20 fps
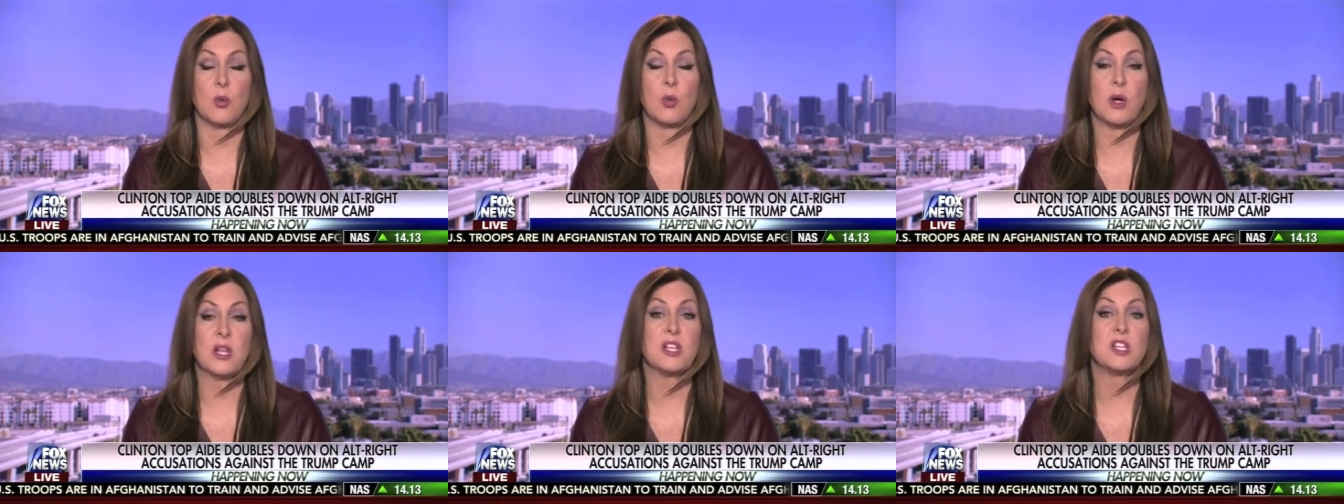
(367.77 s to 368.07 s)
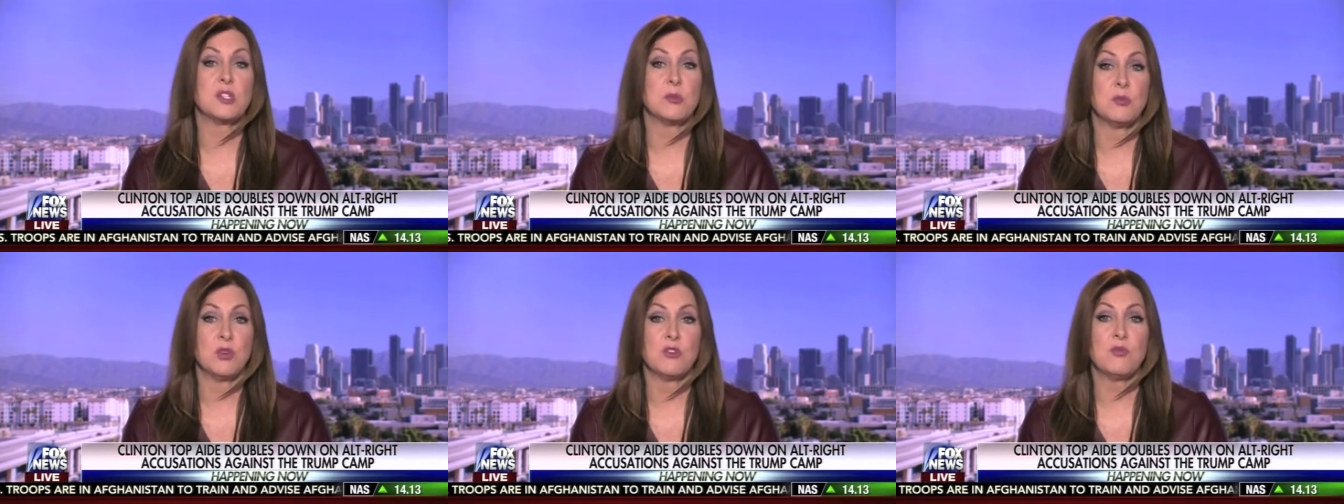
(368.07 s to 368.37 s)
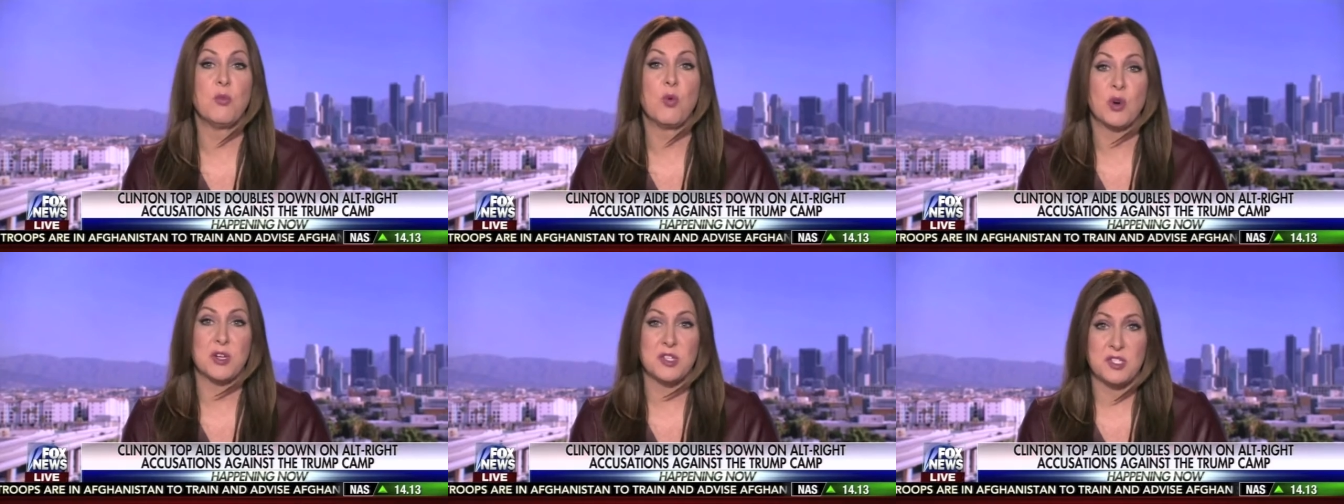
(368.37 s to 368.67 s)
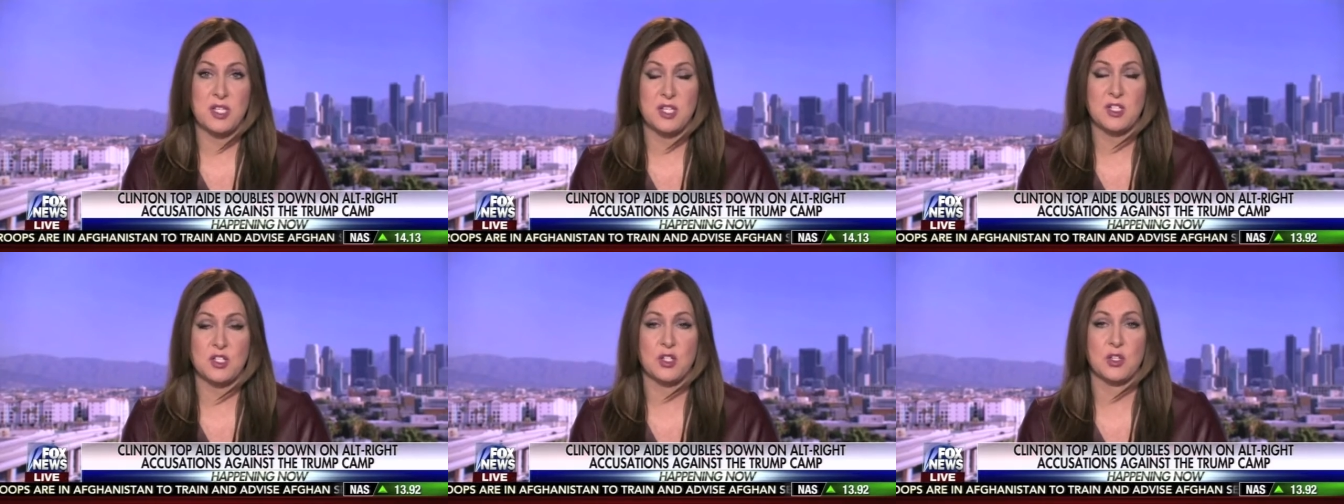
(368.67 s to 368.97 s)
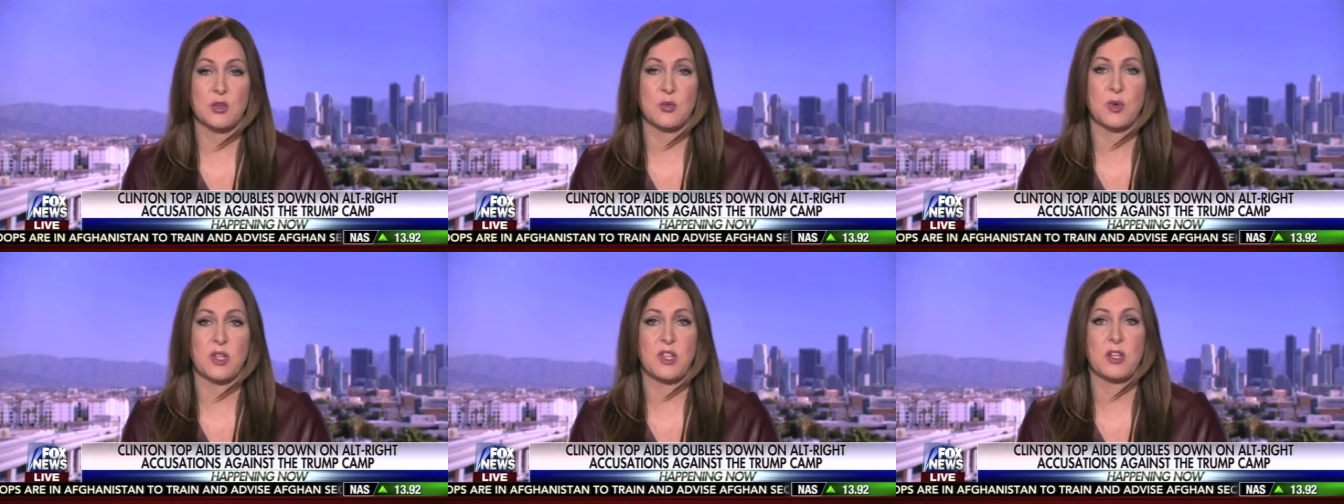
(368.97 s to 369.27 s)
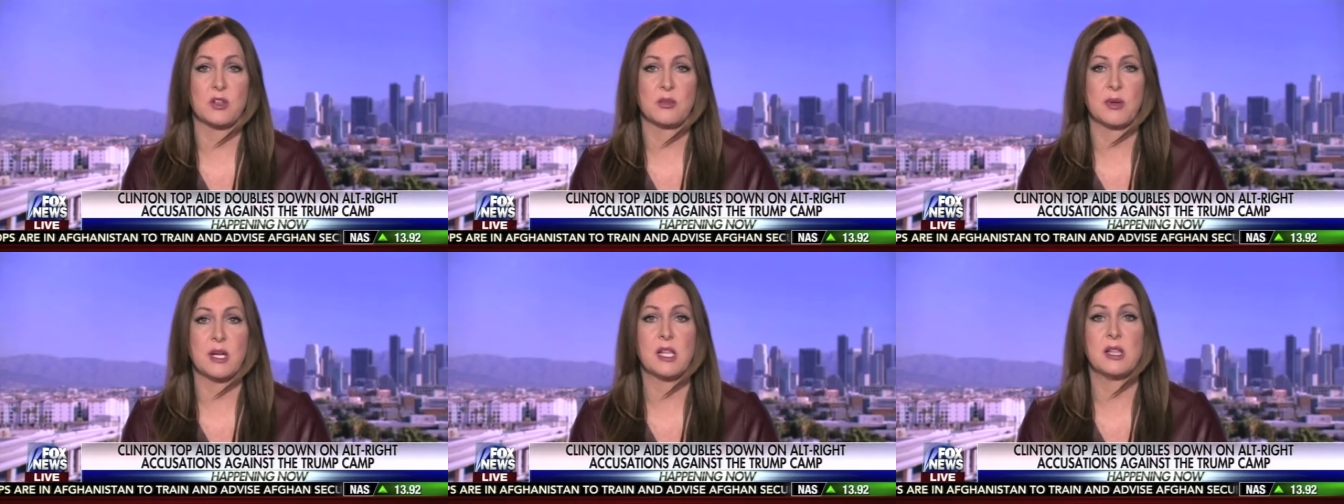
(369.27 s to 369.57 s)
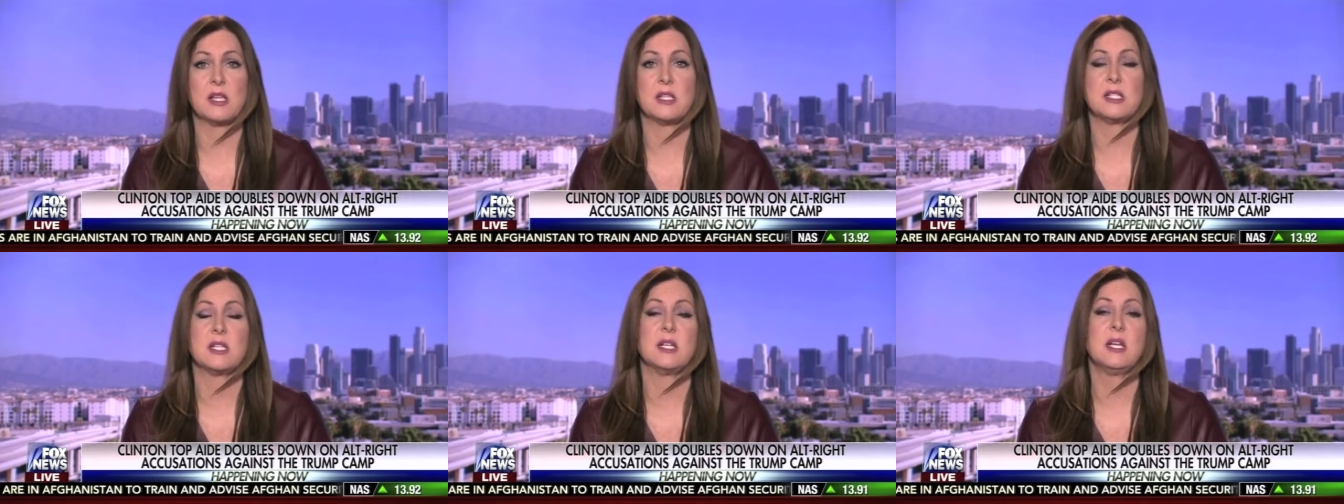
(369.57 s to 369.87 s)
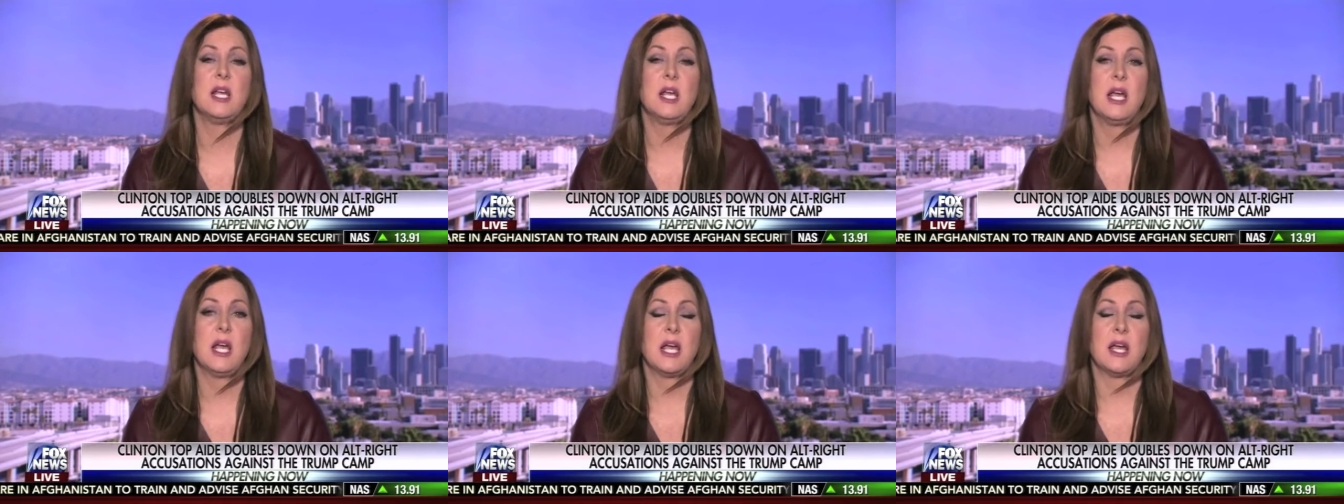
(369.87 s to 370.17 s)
willing to move more center with Hillary Clinton